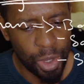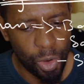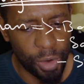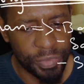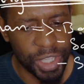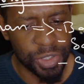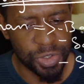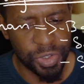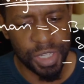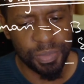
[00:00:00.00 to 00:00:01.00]
of the
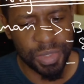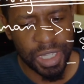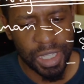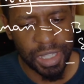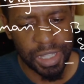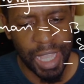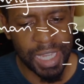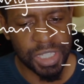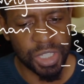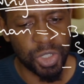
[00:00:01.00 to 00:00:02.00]
dreams
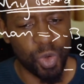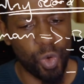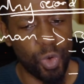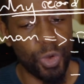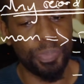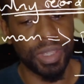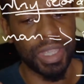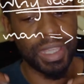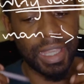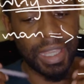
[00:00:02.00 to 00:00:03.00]
that you will be